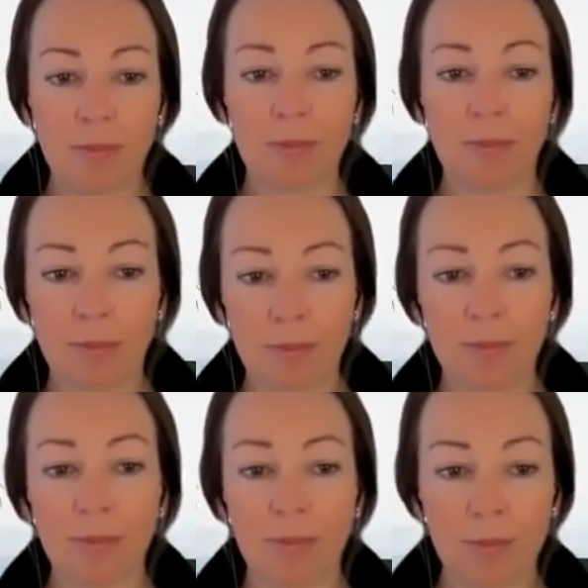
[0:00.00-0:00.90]

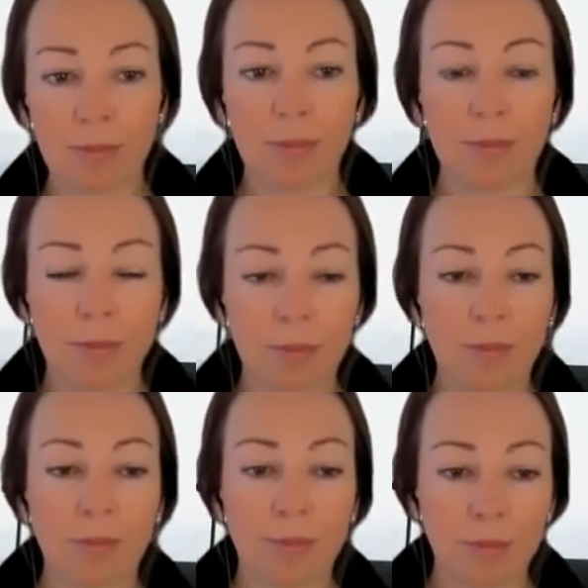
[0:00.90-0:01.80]

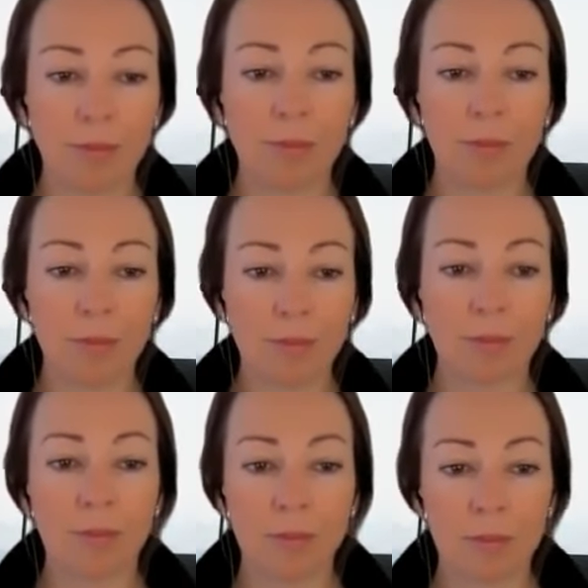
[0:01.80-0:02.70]

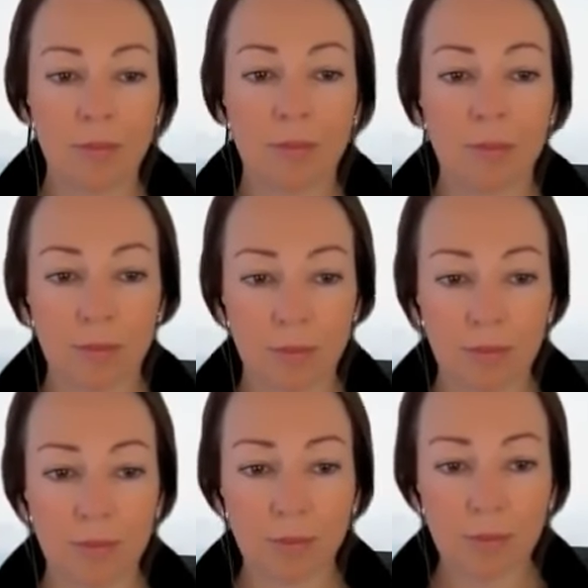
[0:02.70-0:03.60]

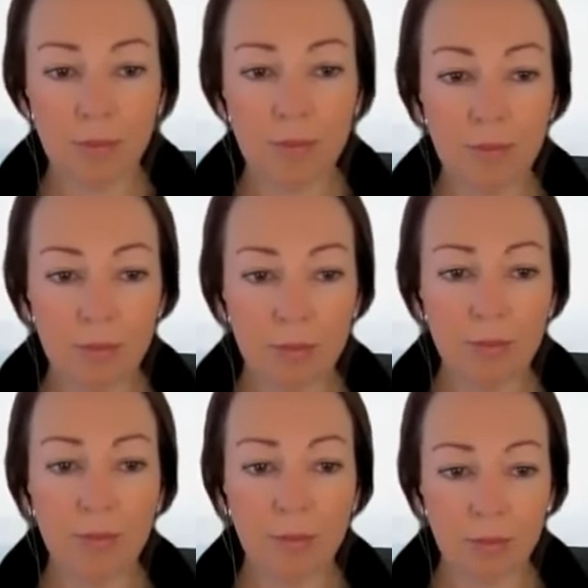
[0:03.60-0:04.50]

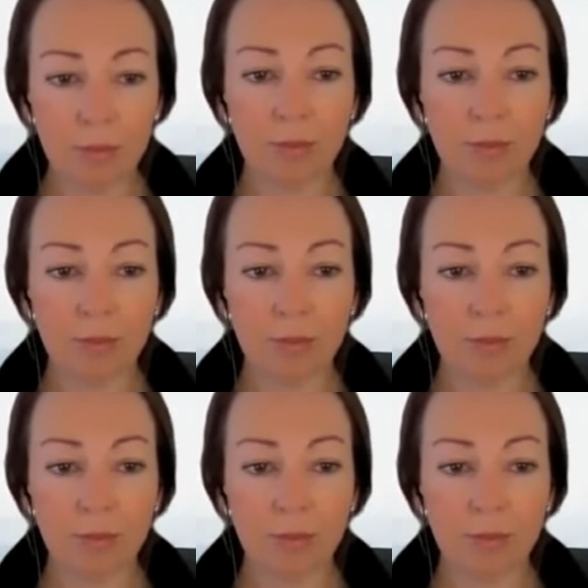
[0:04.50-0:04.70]
This person isn't speaking.